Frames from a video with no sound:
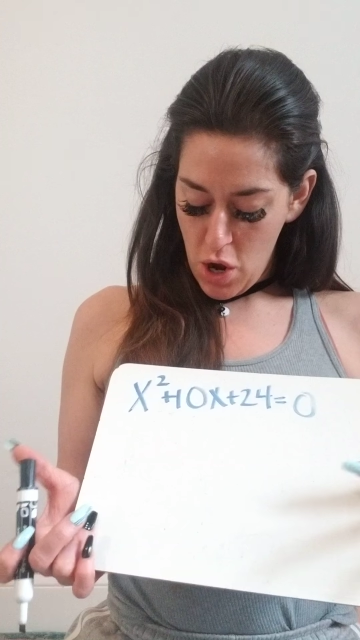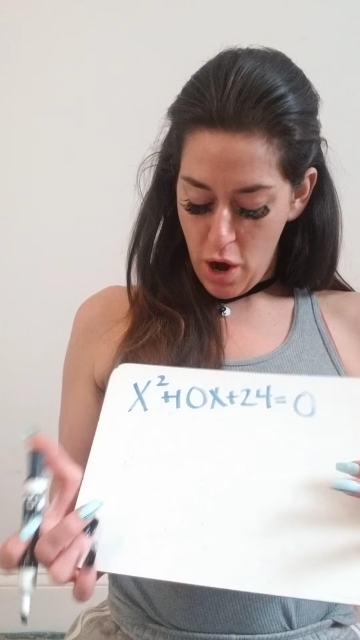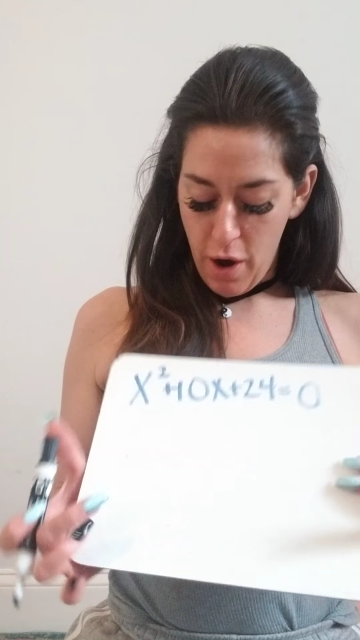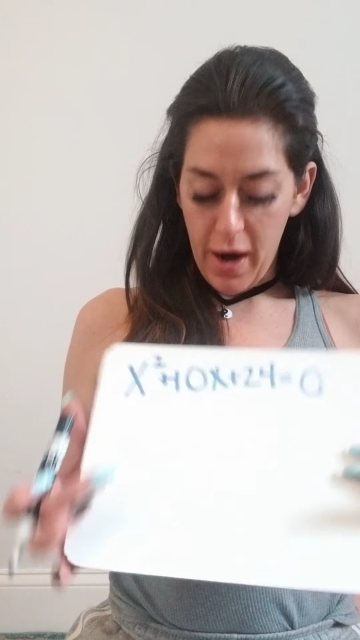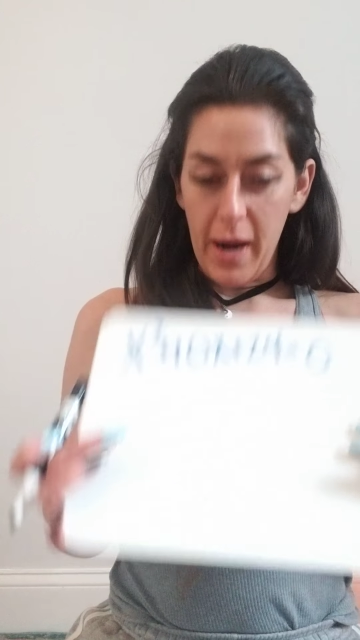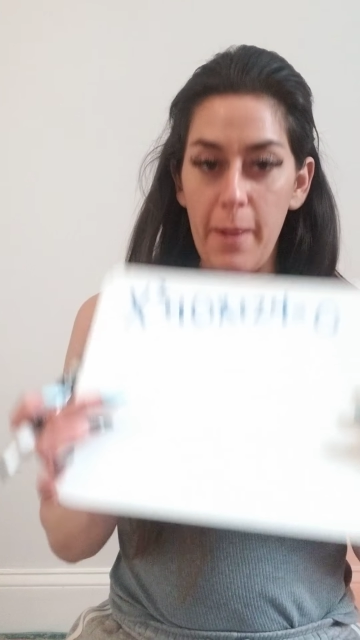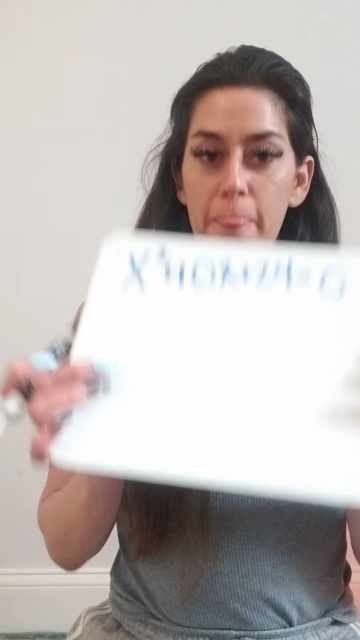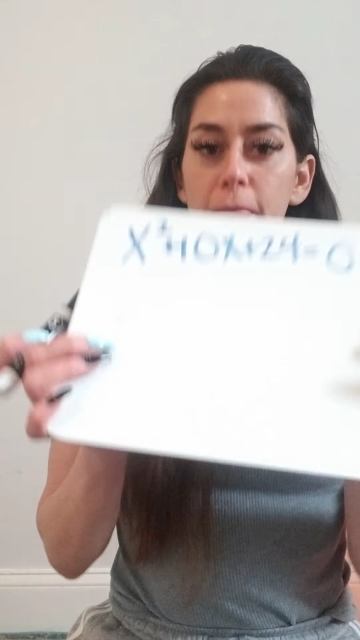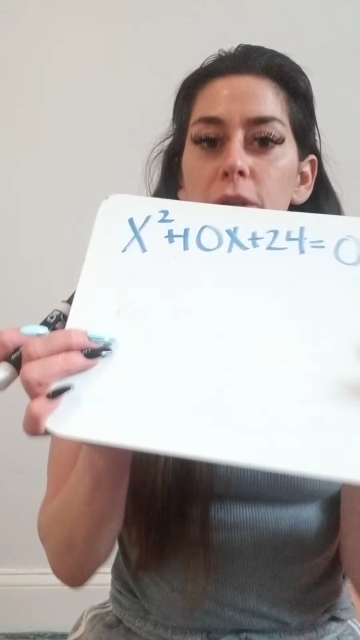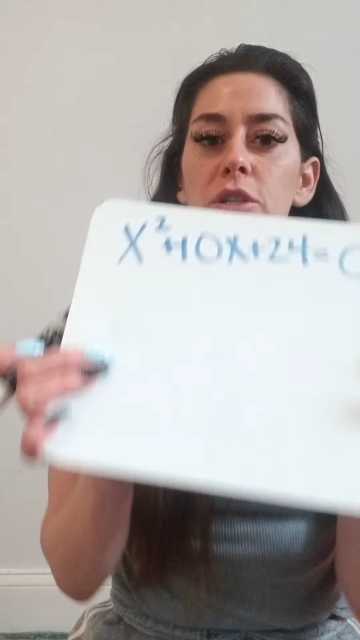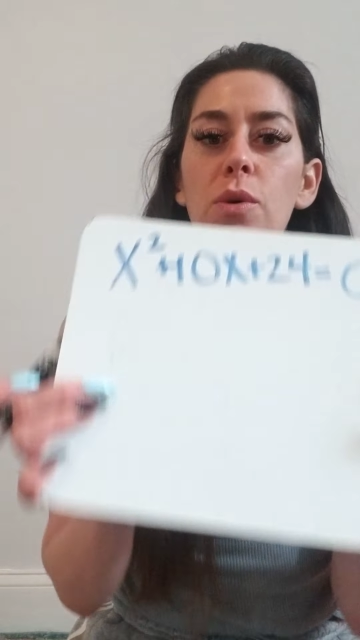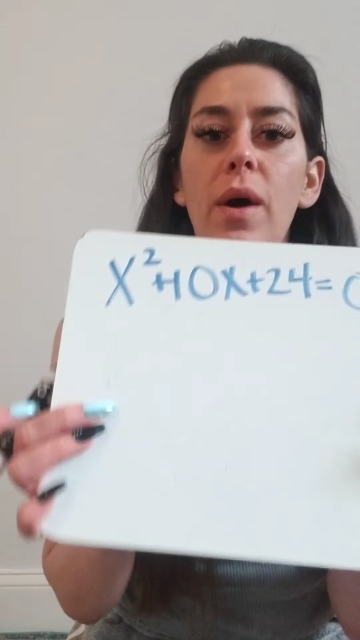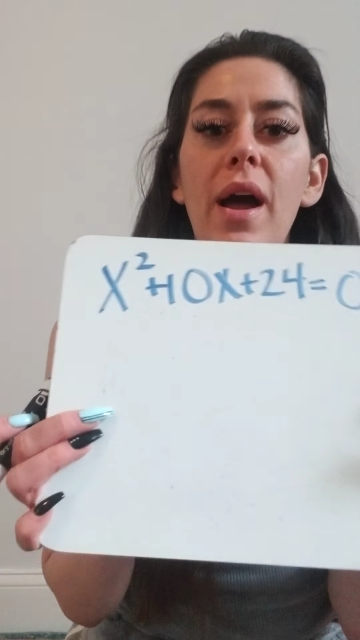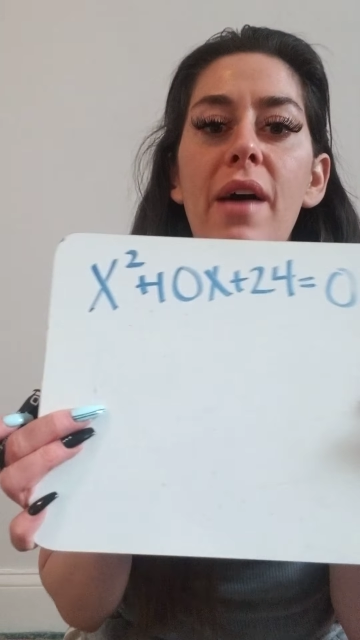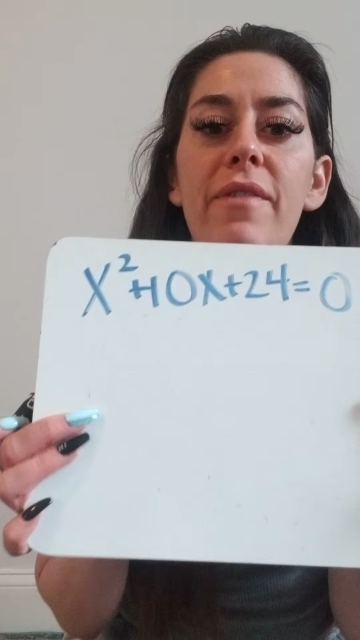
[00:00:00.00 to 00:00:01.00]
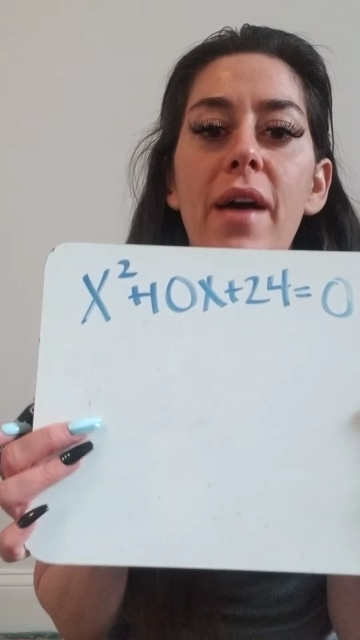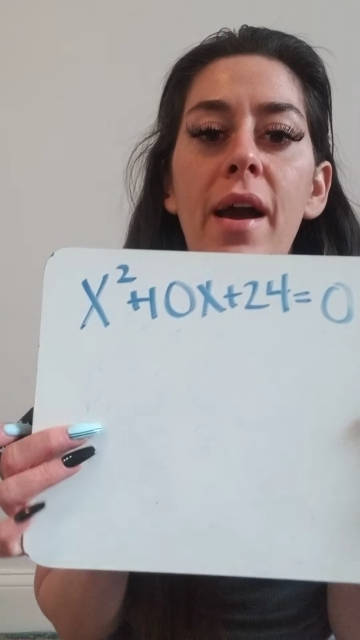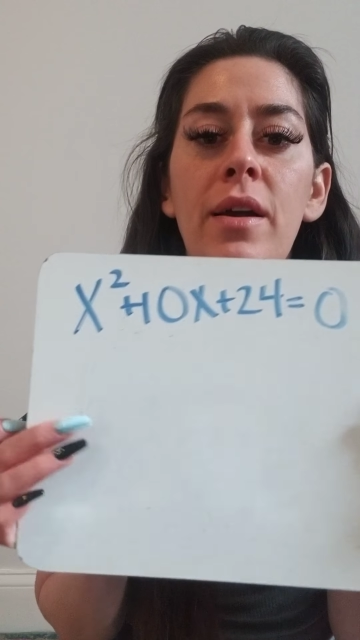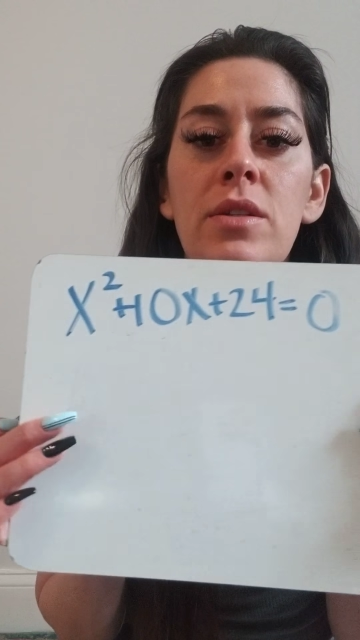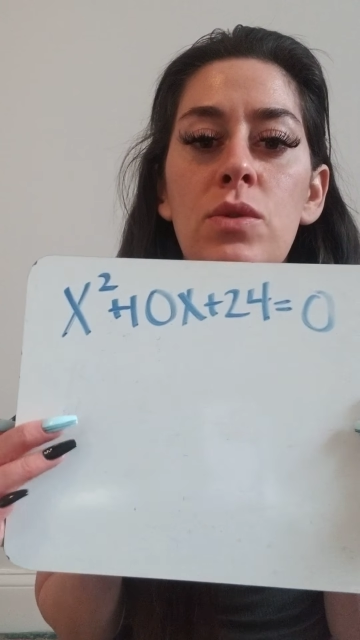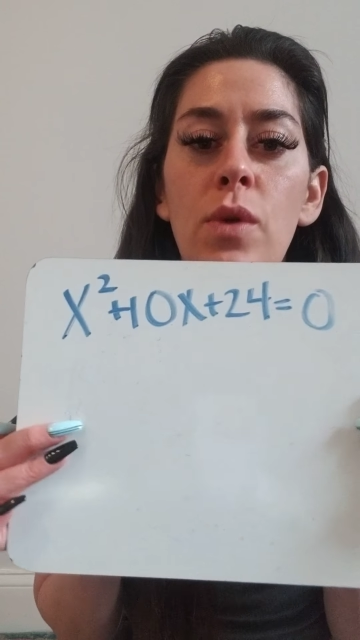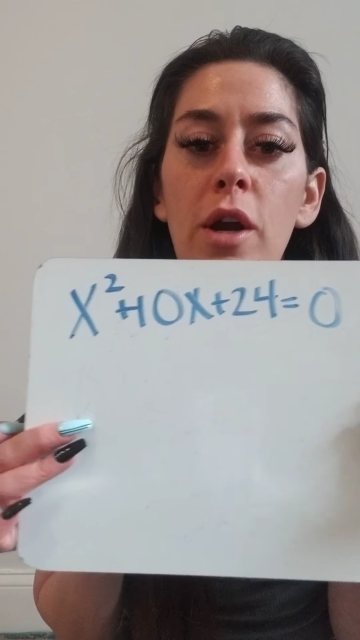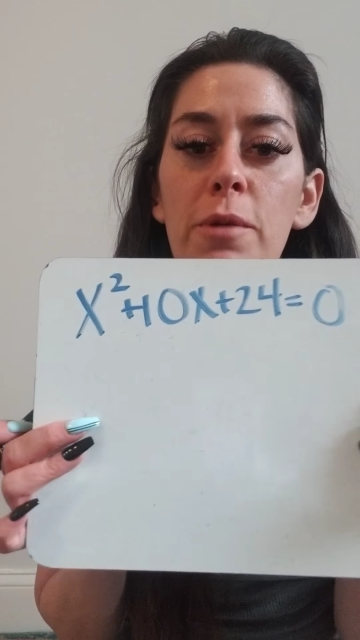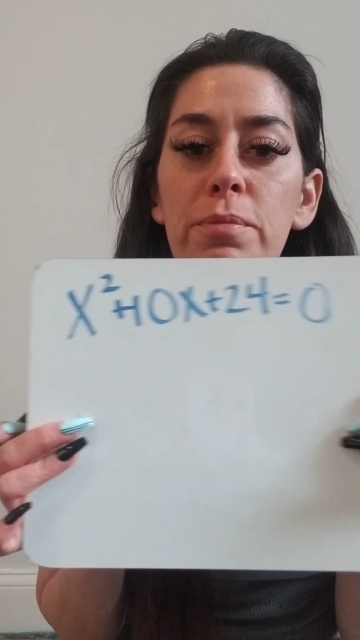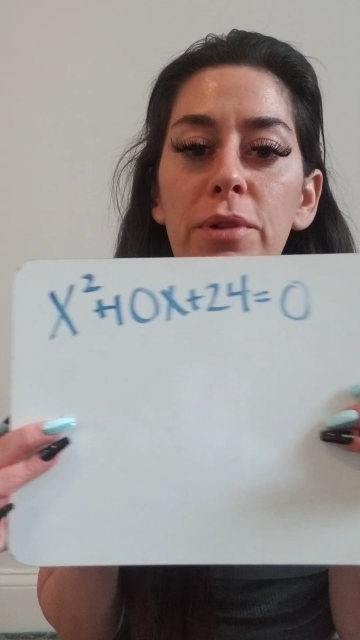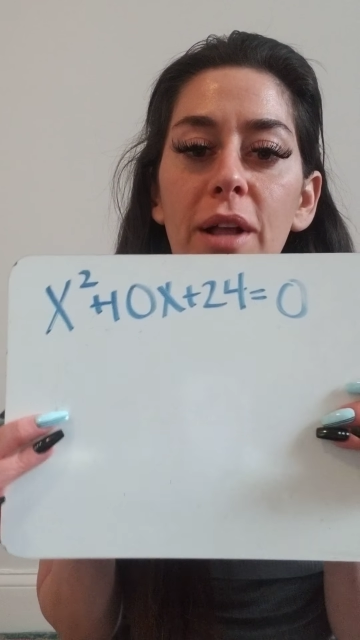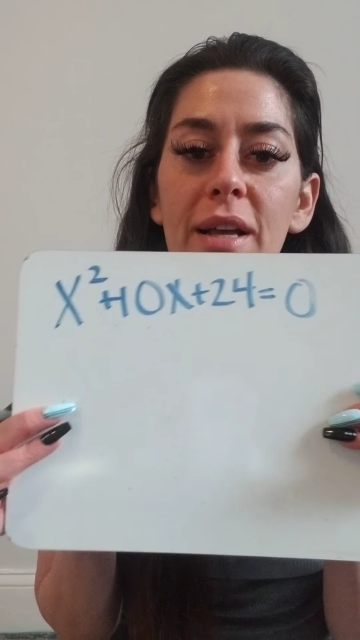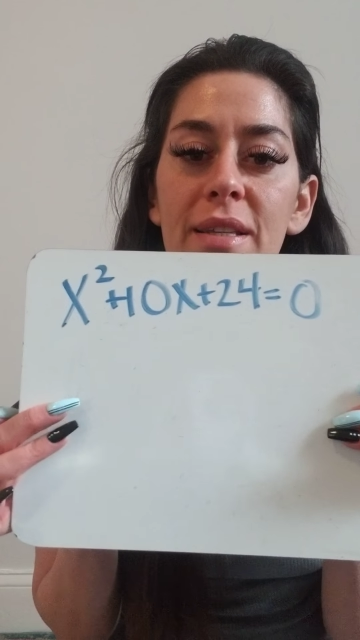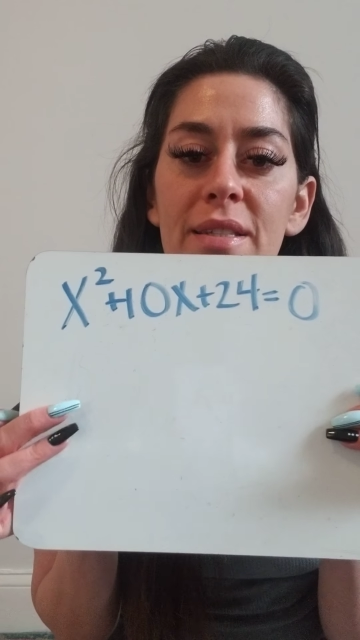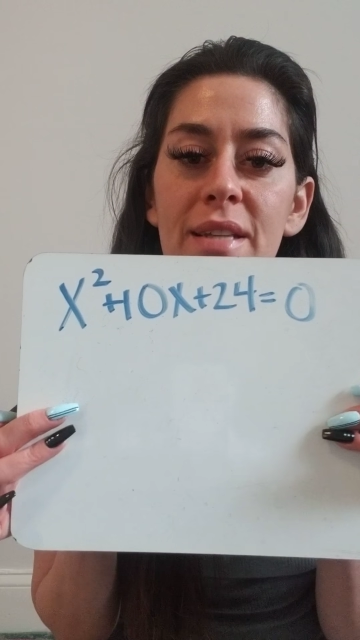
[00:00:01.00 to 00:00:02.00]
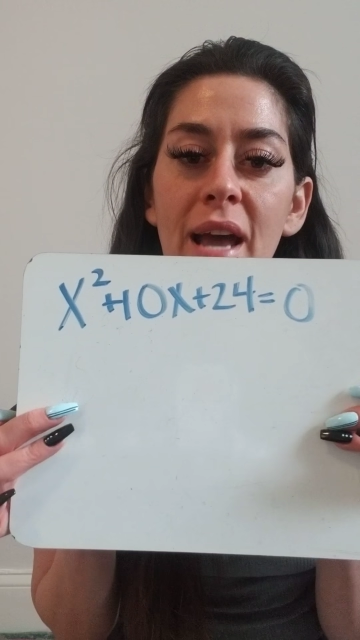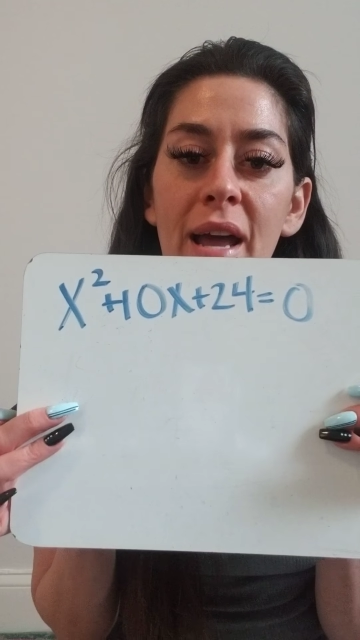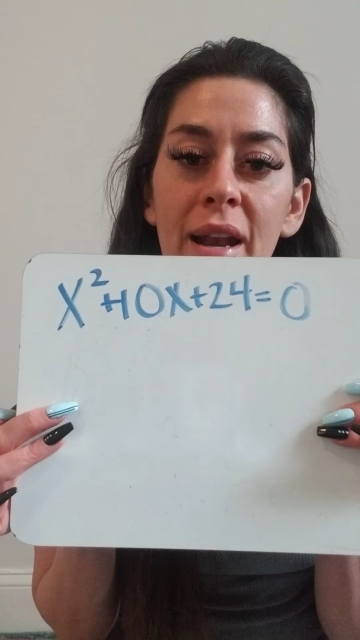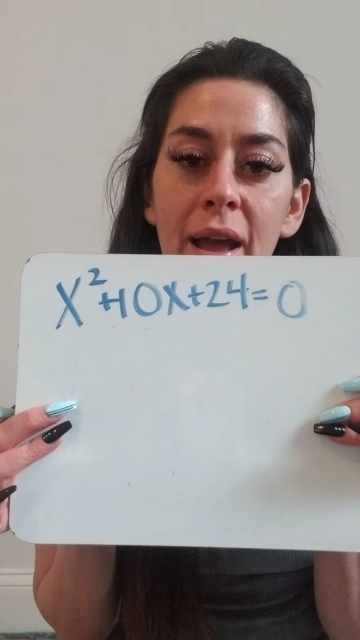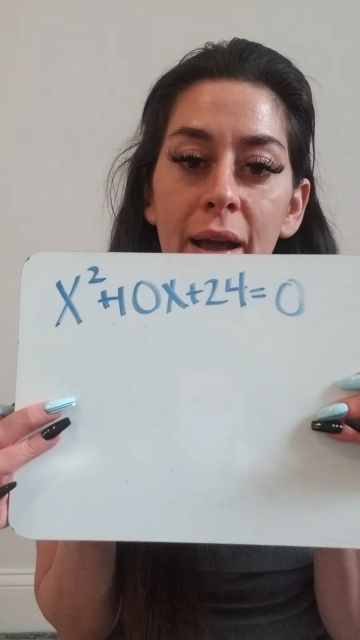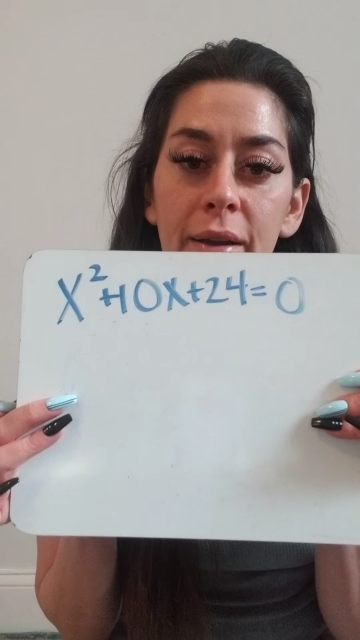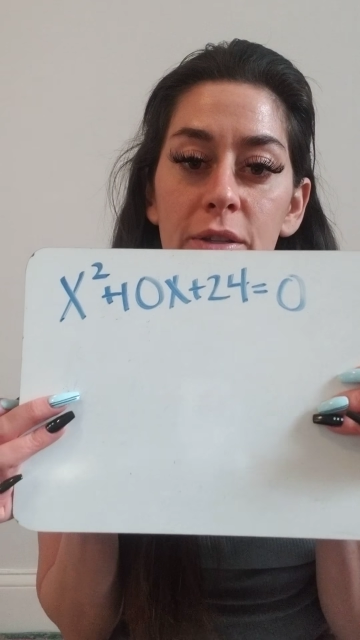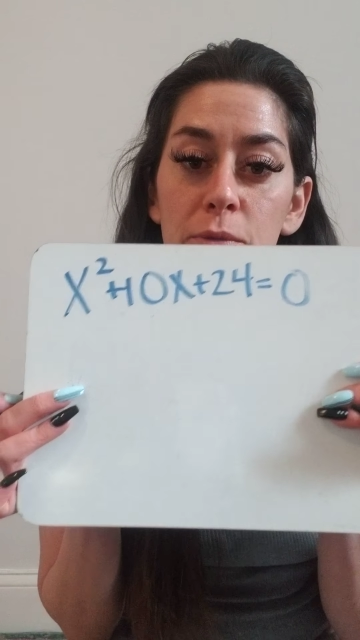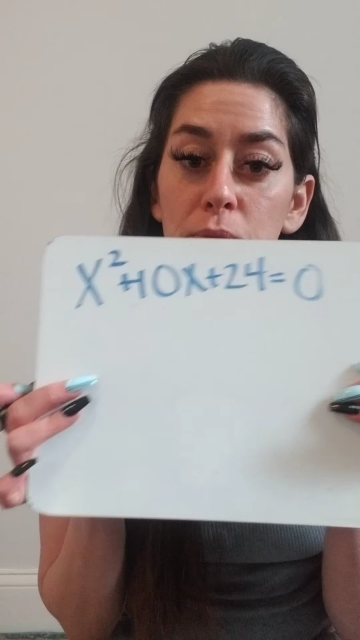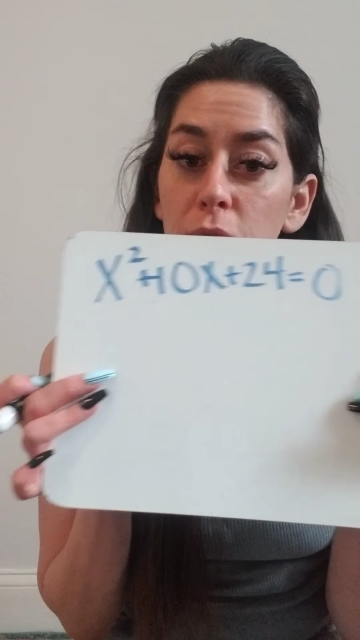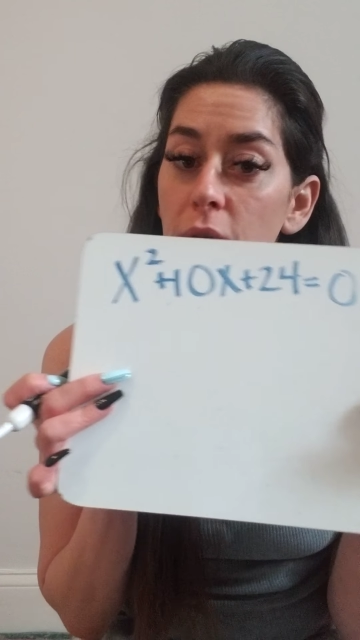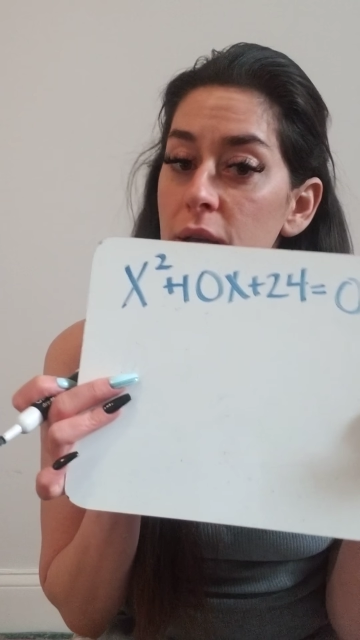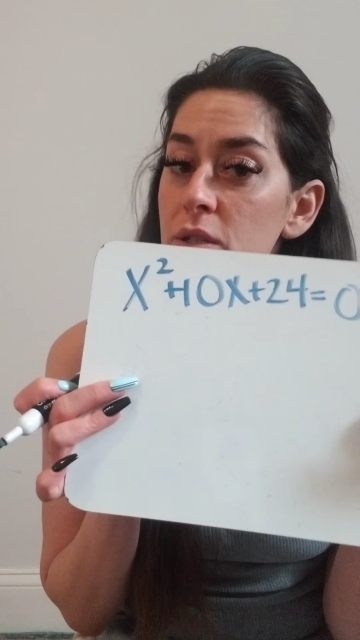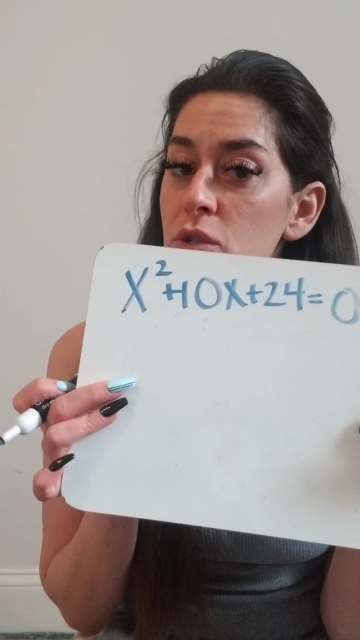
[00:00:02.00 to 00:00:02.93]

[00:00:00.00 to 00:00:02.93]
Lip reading: All right, so I have x squared plus 10x plus